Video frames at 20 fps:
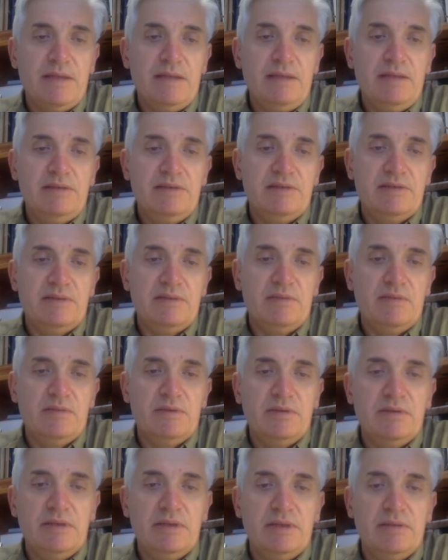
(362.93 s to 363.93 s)

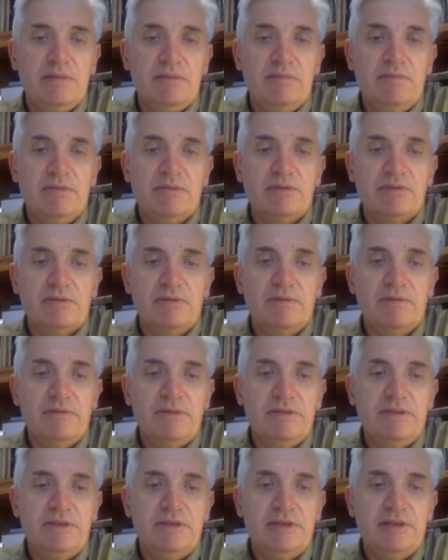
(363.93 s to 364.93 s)
Simon
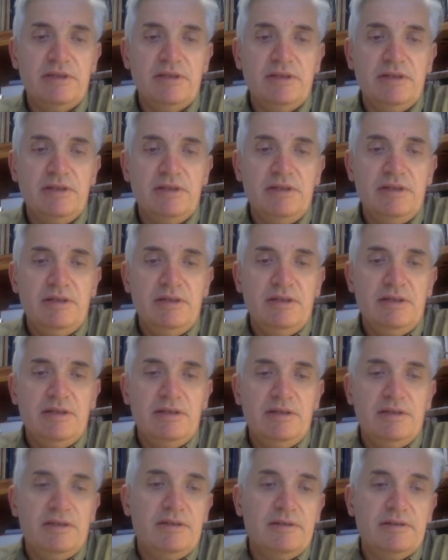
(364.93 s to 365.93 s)
Moscovich,
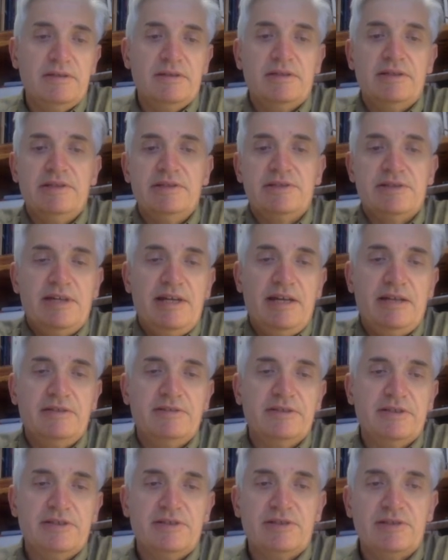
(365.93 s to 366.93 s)
and his
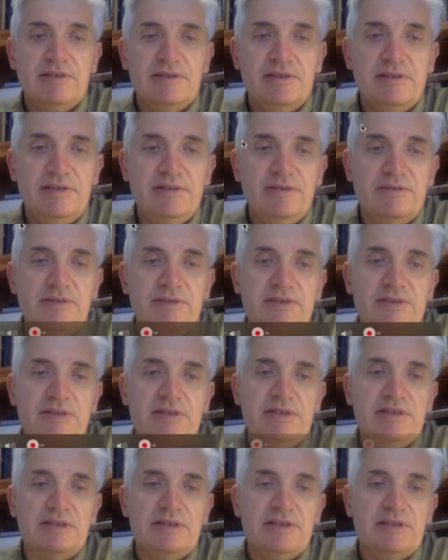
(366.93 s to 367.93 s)
address. And you can
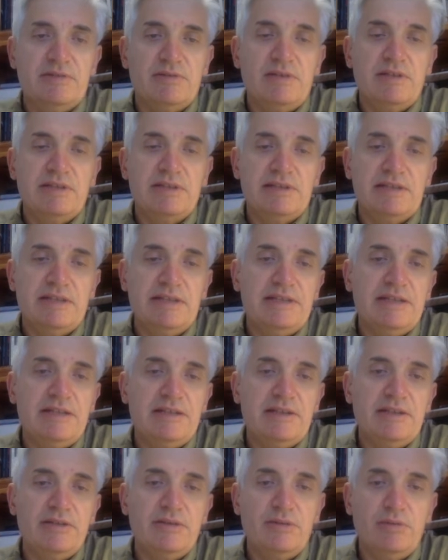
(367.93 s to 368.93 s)
see this one is late
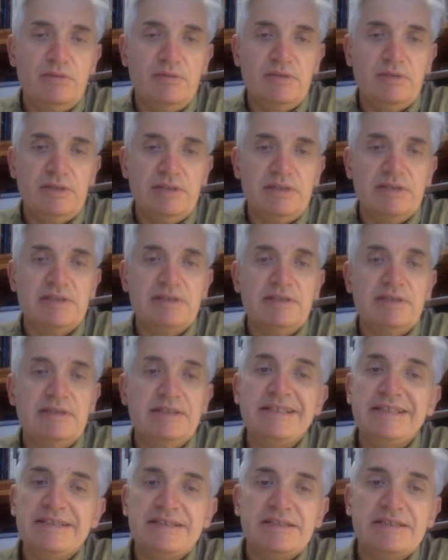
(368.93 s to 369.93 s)
1920s.
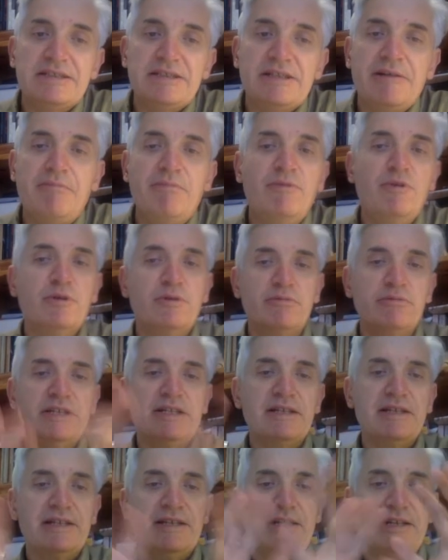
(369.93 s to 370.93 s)
It's more
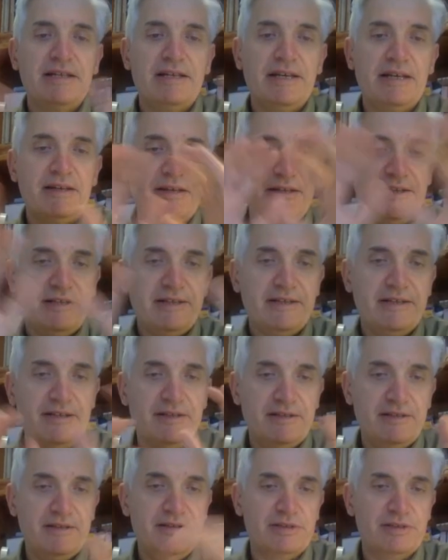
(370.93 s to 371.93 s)
wiggly and angly,
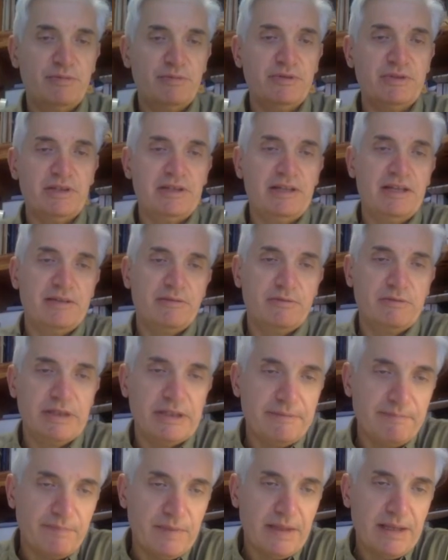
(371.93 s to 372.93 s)
let's put it that
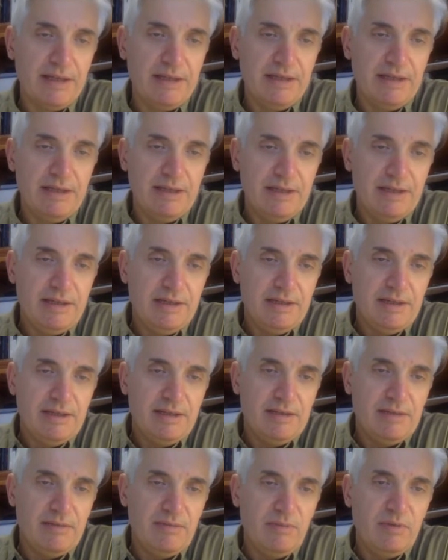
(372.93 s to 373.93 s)
way,
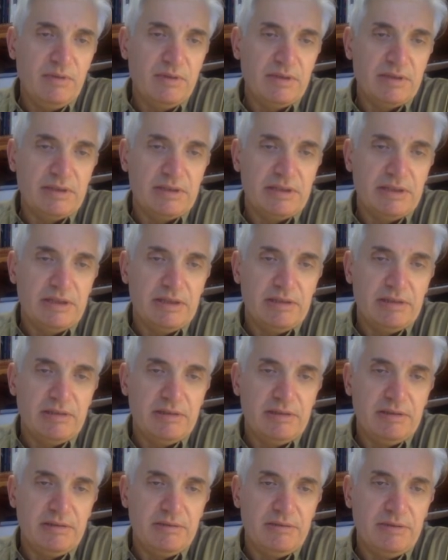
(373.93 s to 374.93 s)
and more
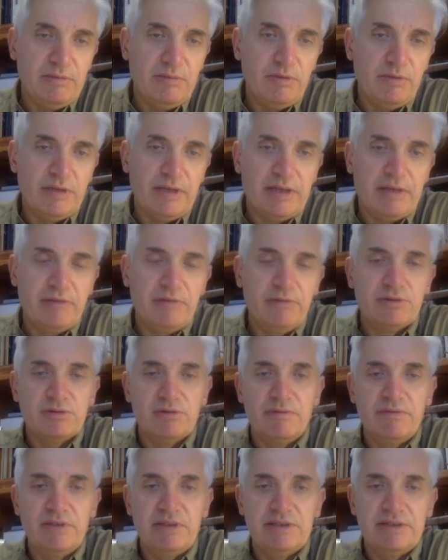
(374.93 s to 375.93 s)
with more
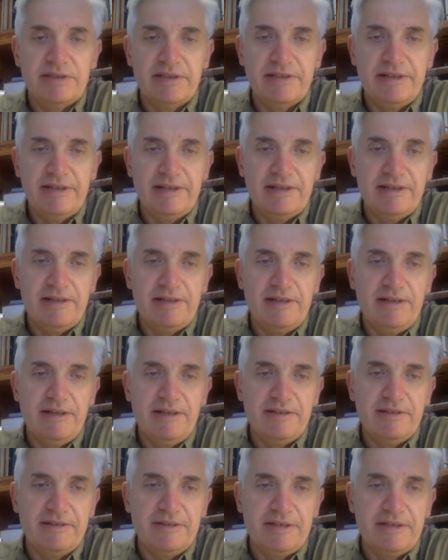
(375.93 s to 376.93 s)
echoes of the Cyrillic
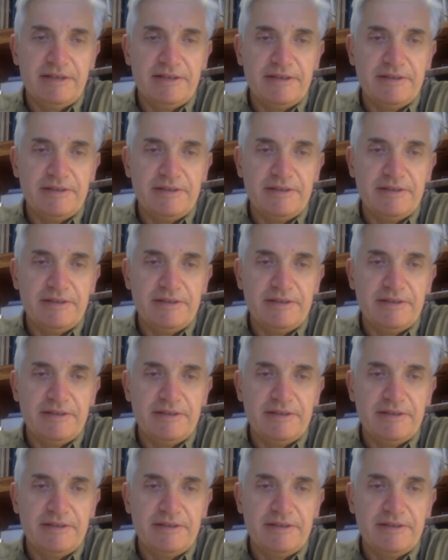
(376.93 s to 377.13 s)
lettering.